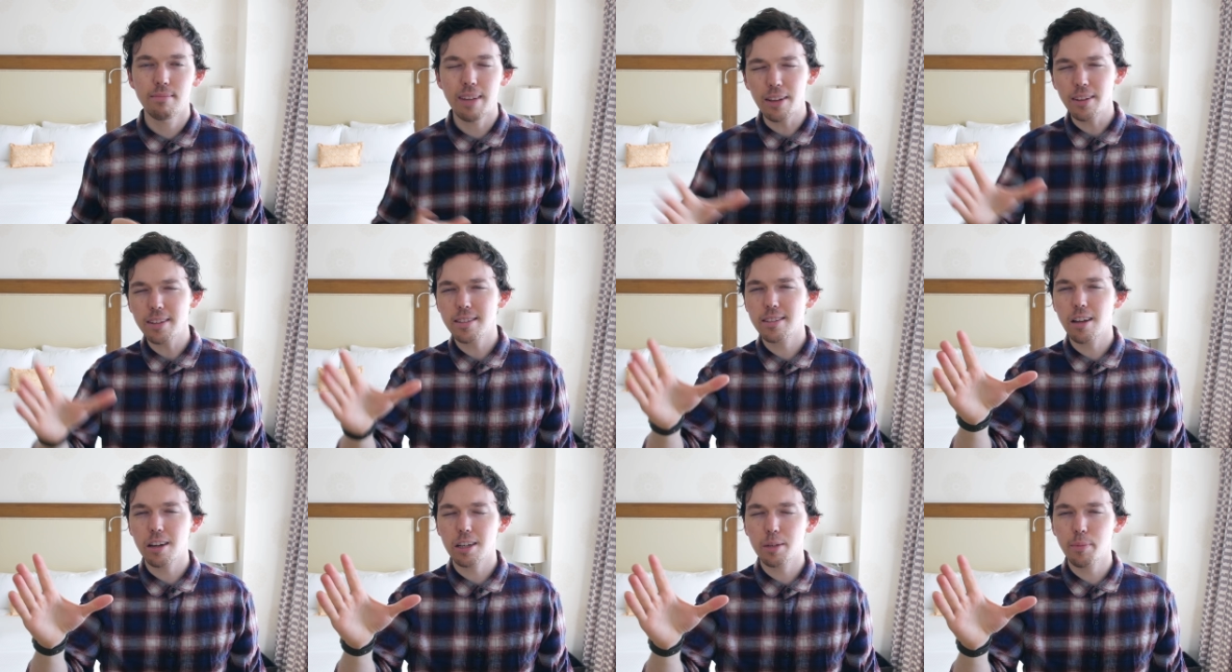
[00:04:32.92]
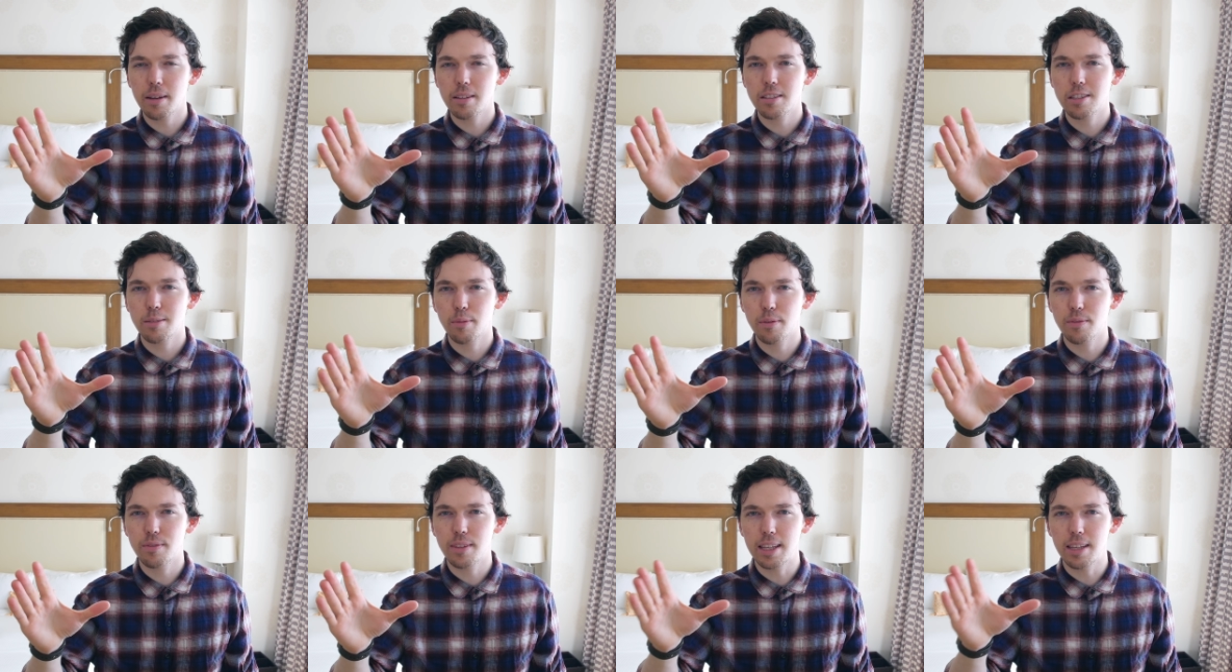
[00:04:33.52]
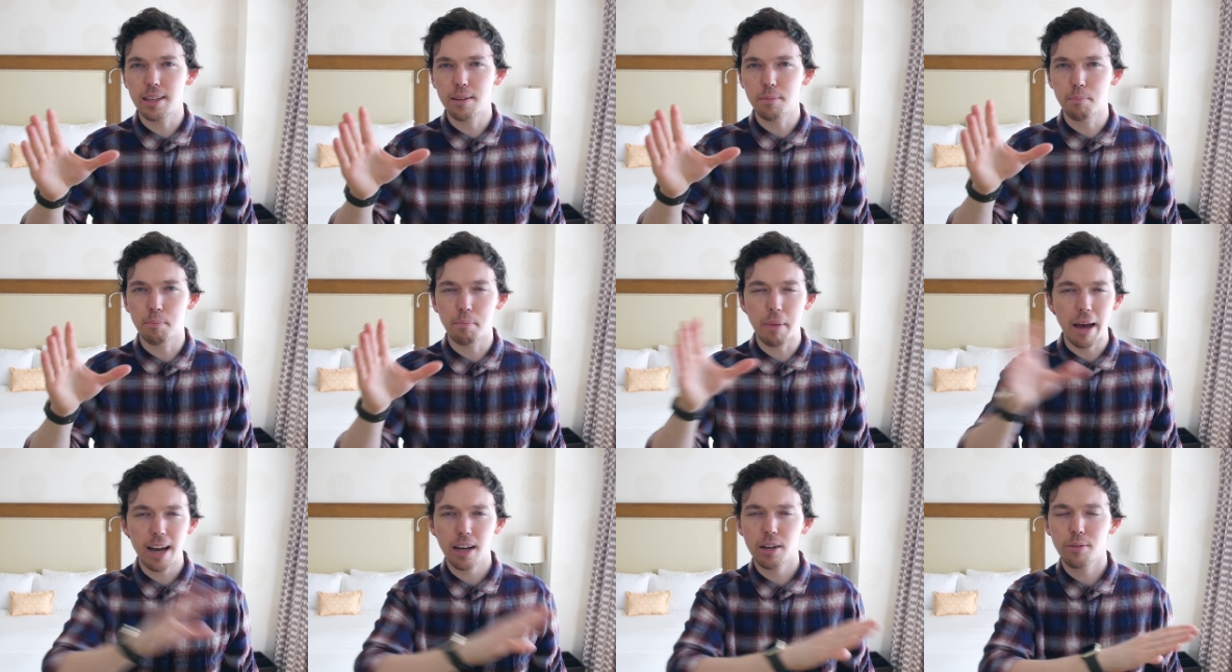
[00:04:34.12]
Now let's talk about some of the
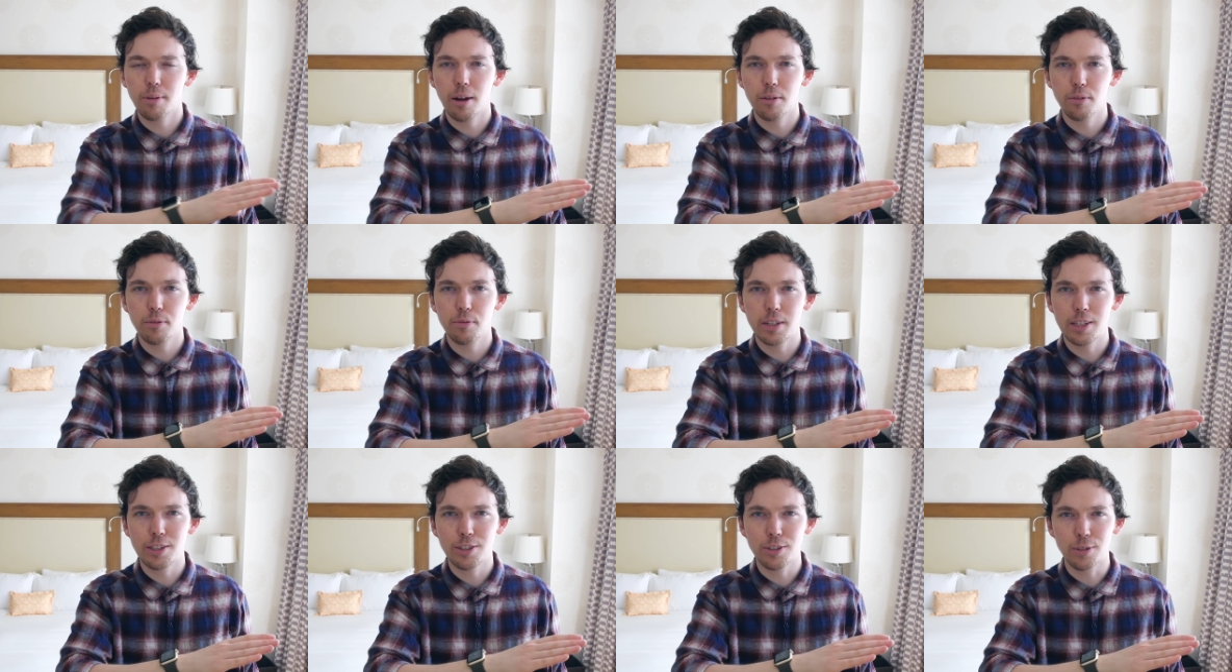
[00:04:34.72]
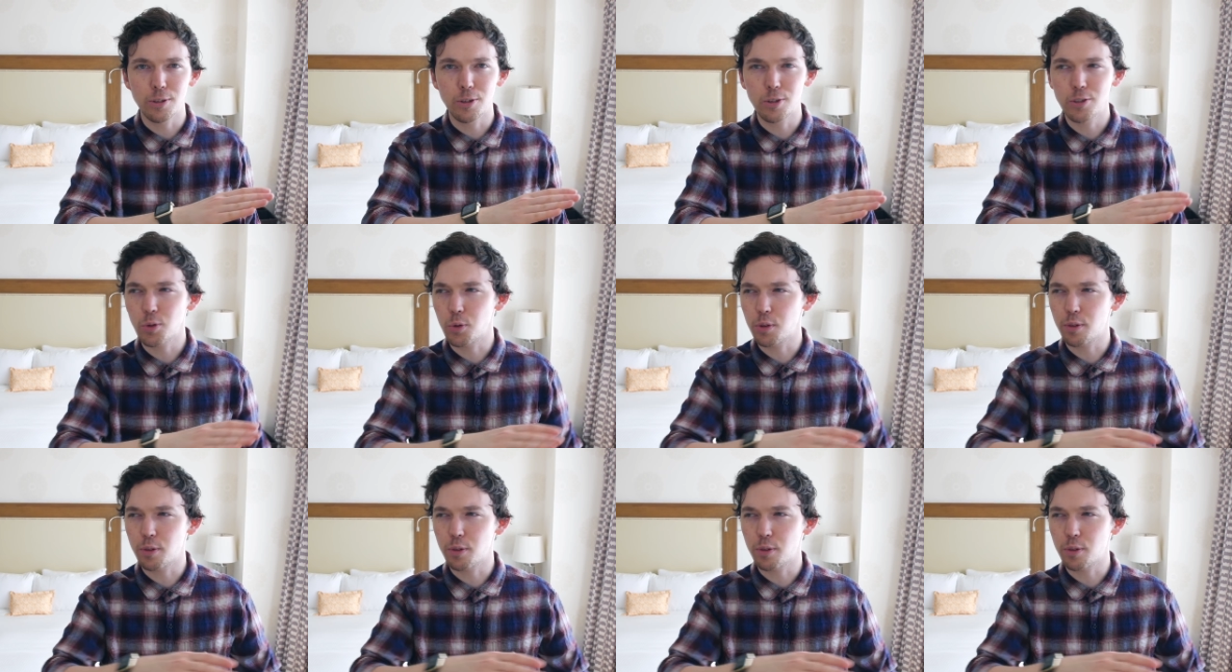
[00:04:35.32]
background features